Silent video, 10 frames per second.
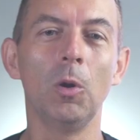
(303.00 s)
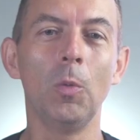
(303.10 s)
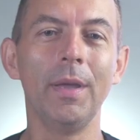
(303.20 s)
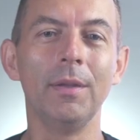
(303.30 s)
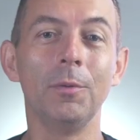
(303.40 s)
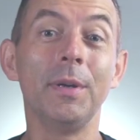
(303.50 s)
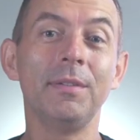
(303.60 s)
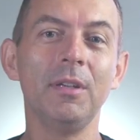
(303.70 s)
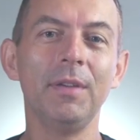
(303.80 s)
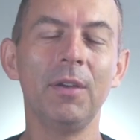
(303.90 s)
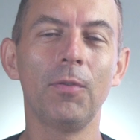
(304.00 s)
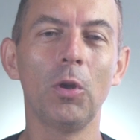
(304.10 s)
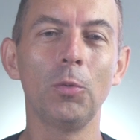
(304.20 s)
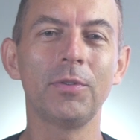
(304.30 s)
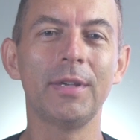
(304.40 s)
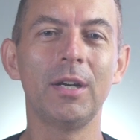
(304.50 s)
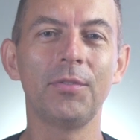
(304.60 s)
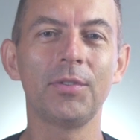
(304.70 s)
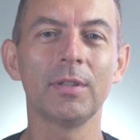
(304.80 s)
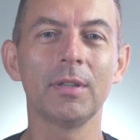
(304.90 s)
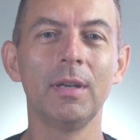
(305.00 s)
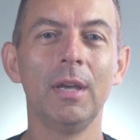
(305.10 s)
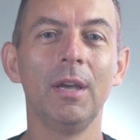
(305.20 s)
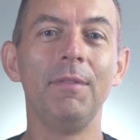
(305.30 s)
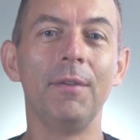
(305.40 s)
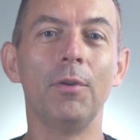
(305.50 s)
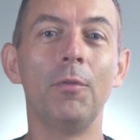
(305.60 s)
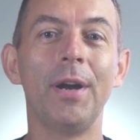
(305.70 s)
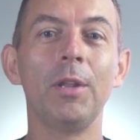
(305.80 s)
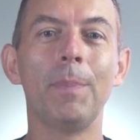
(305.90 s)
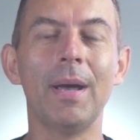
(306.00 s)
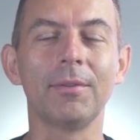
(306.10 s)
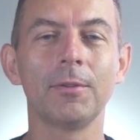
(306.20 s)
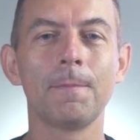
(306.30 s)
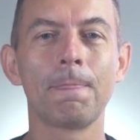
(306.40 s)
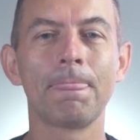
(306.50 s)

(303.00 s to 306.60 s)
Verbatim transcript: when receiving float serves uh, with overhead pass.